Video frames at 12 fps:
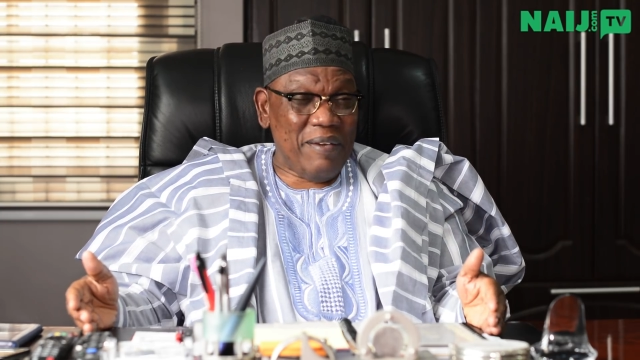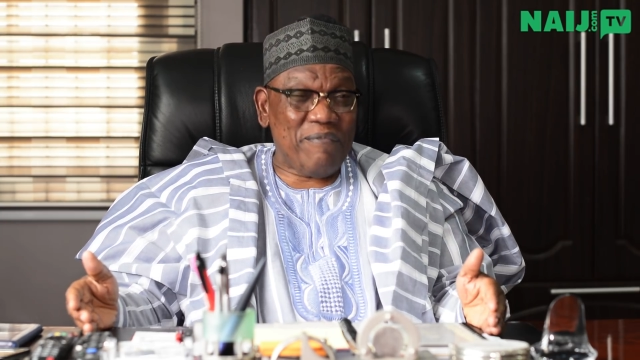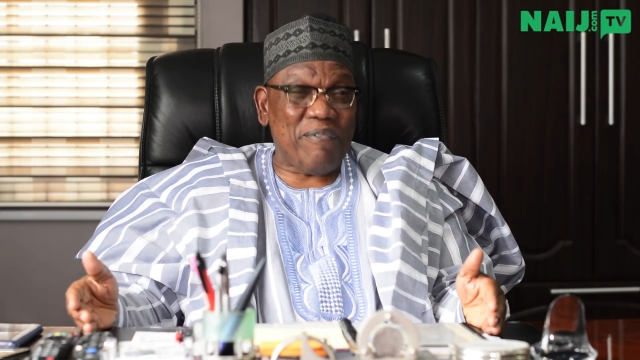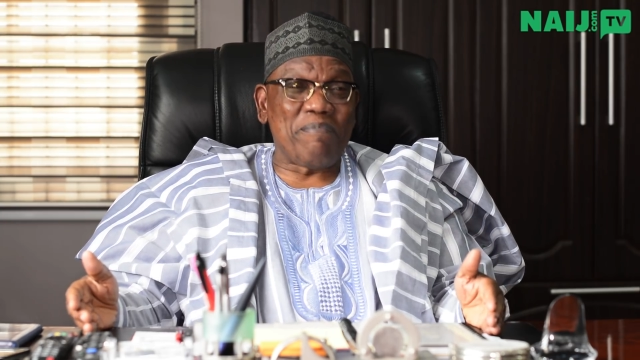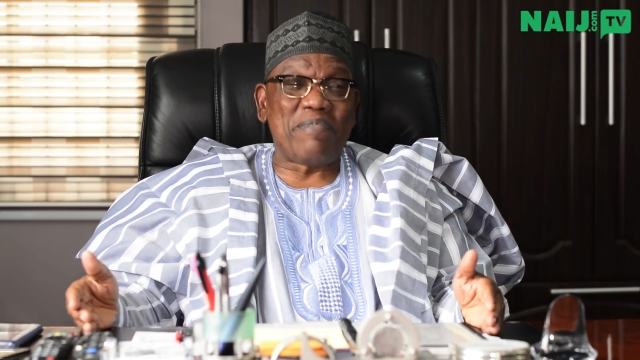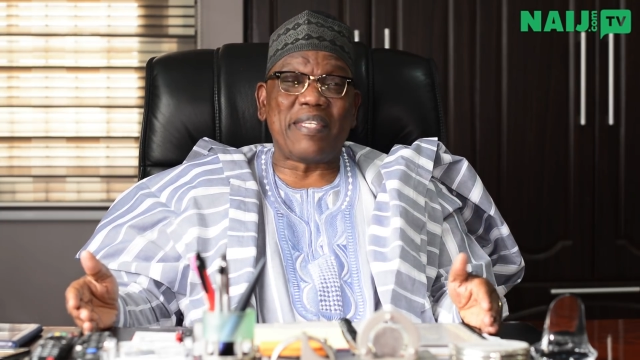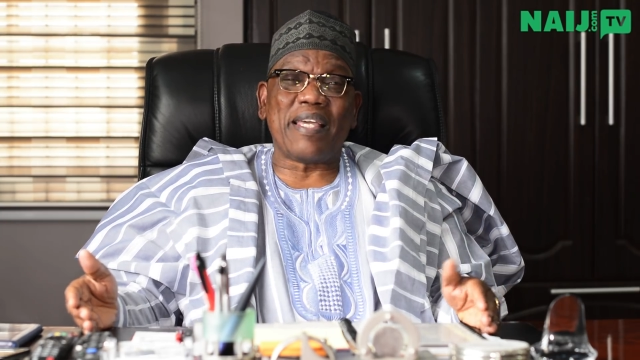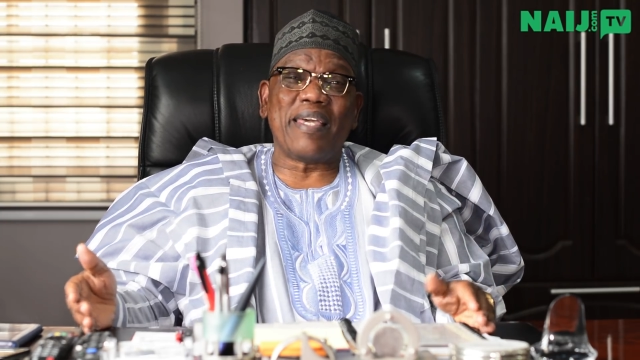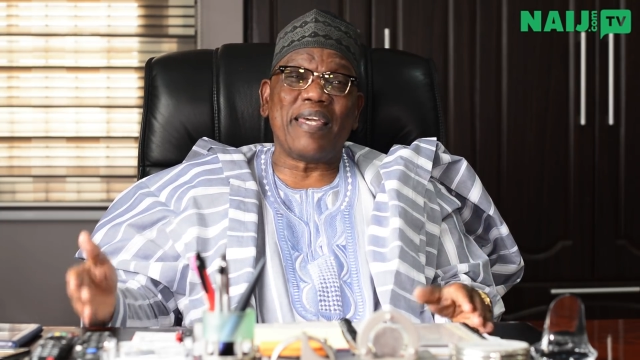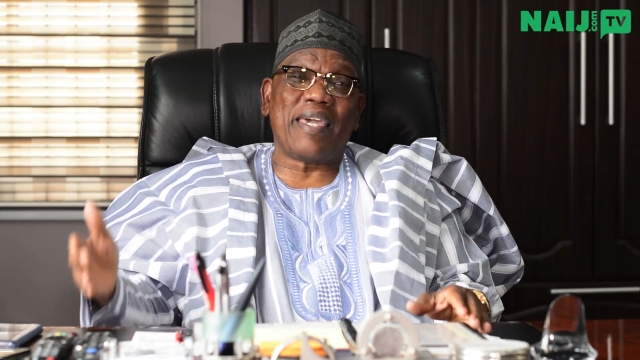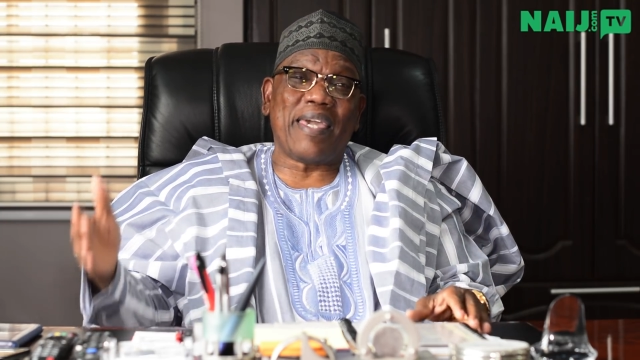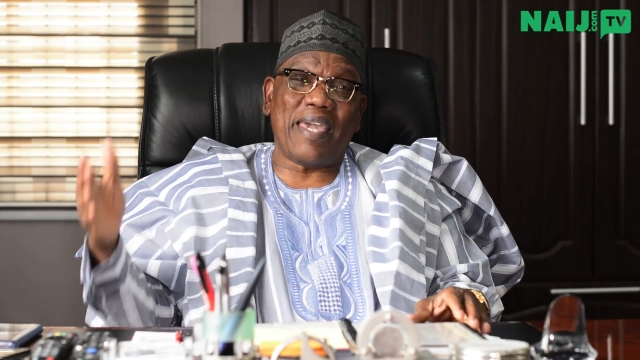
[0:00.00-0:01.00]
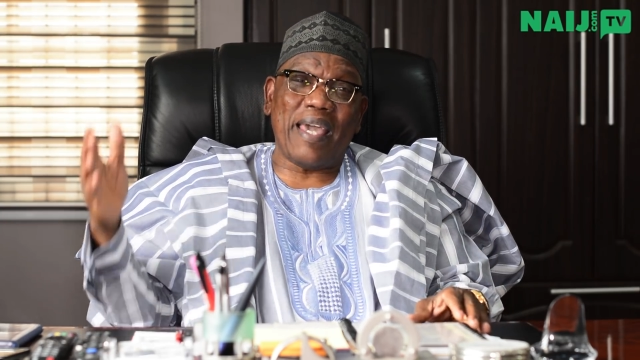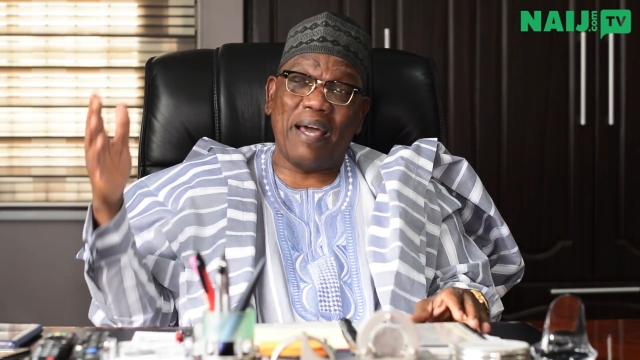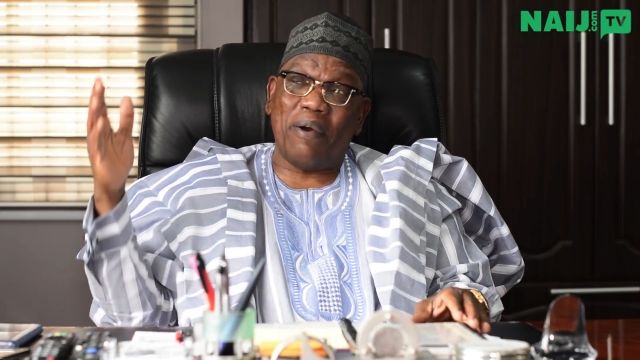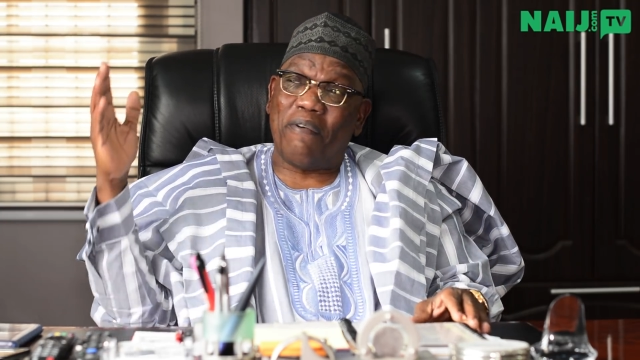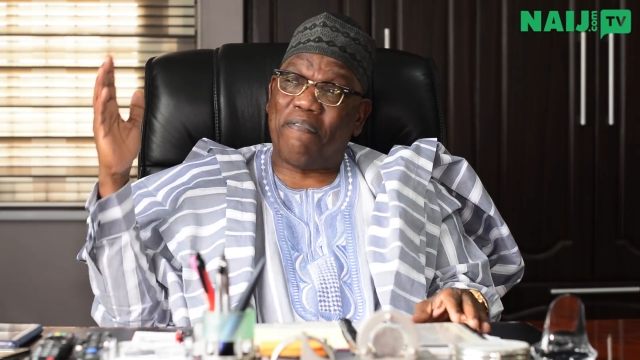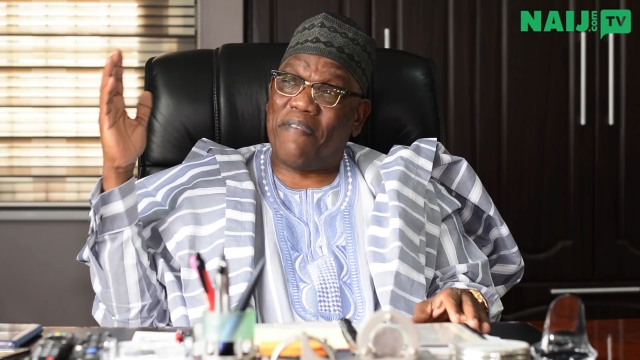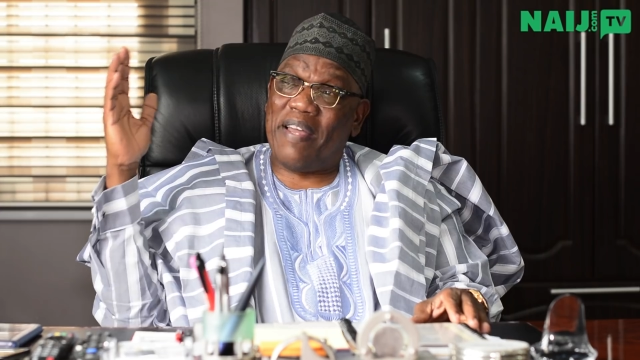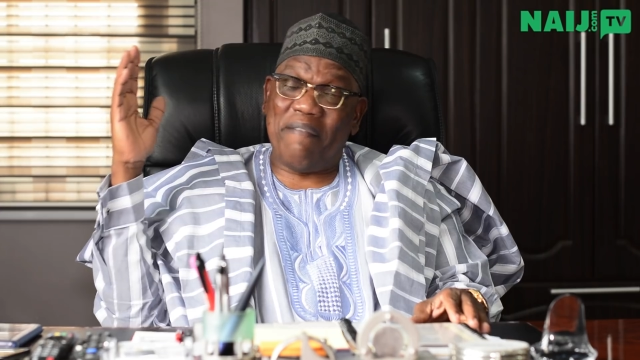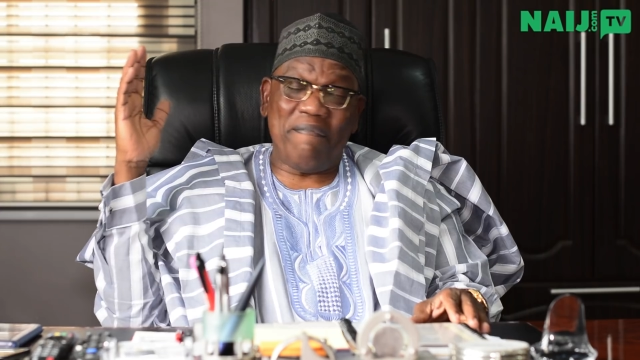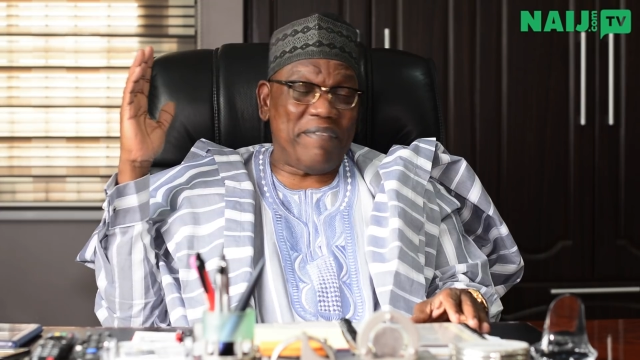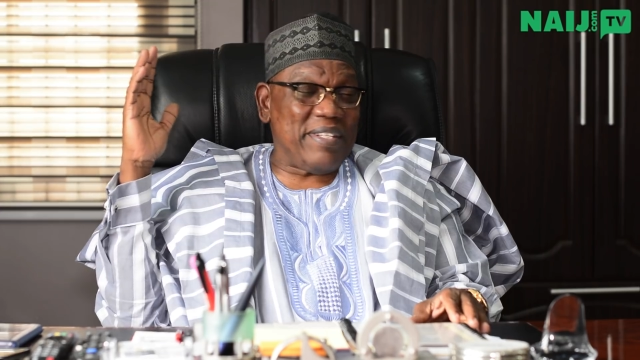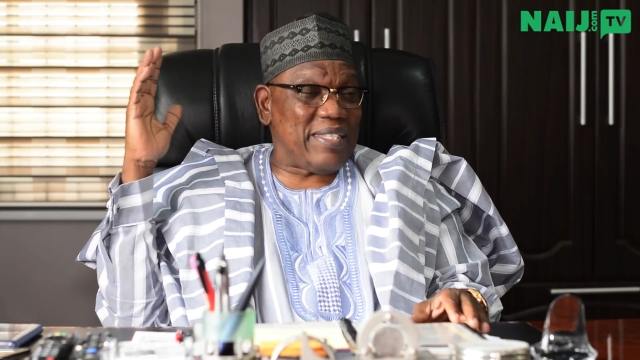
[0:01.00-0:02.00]
from taking care of
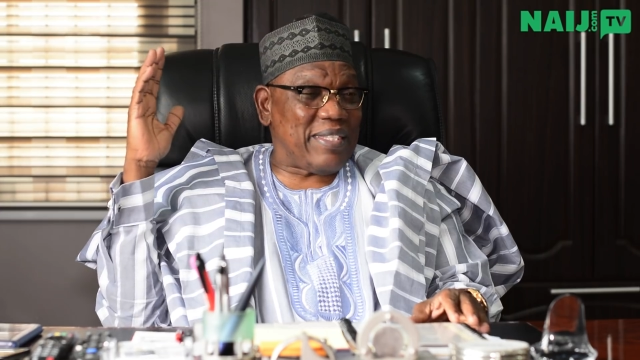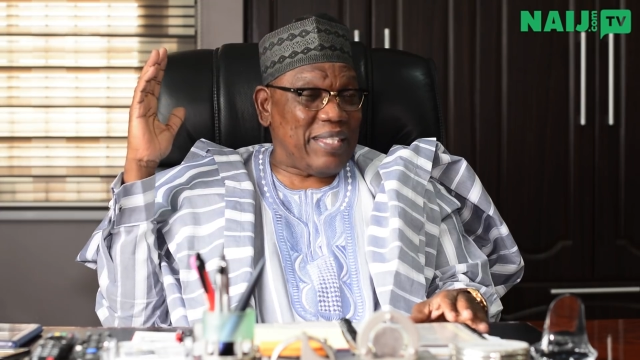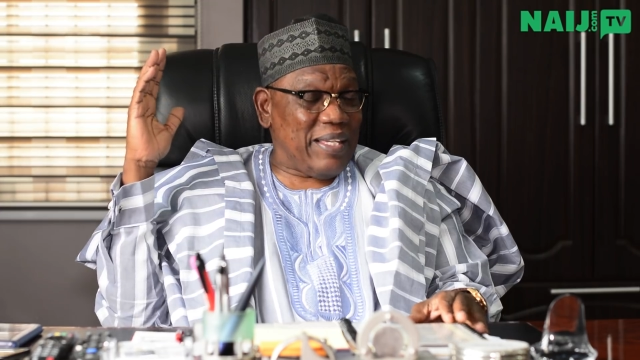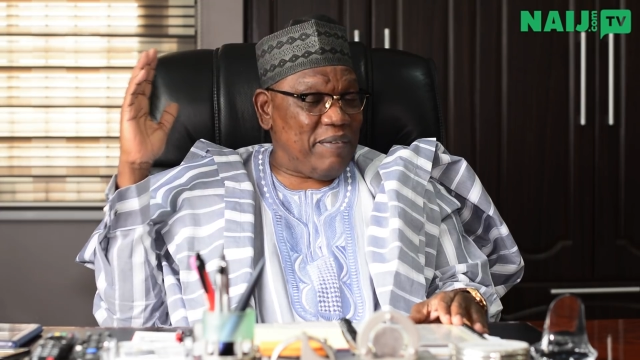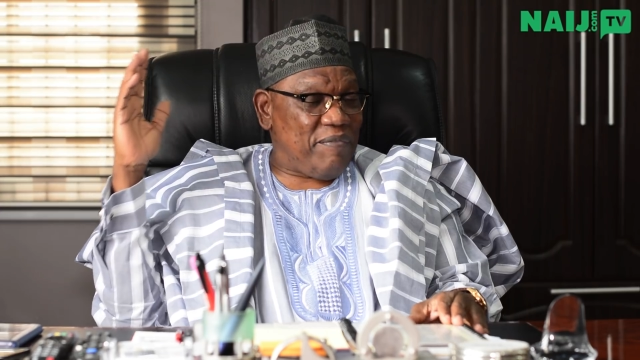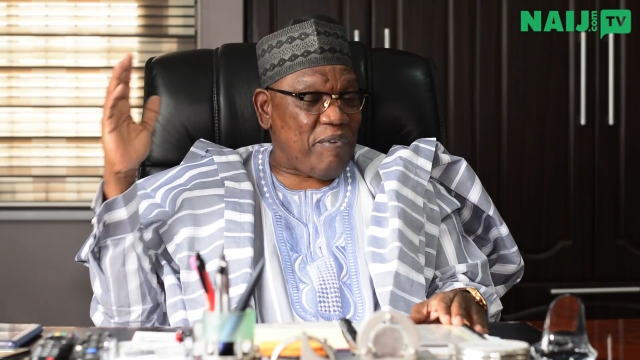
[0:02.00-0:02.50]
everything